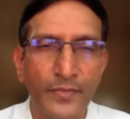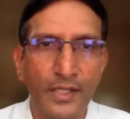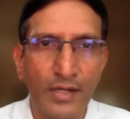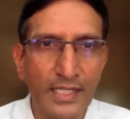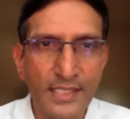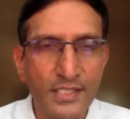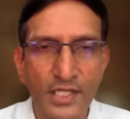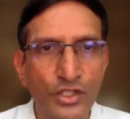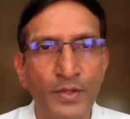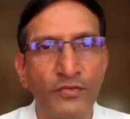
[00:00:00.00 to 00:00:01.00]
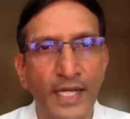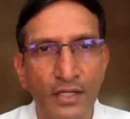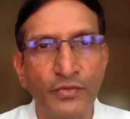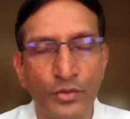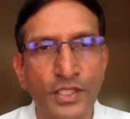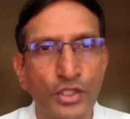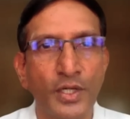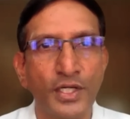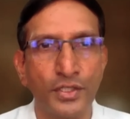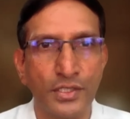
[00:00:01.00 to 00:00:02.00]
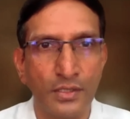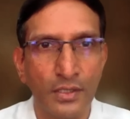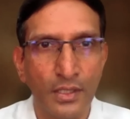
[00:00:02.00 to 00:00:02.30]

Crises tend to be very confusing situations.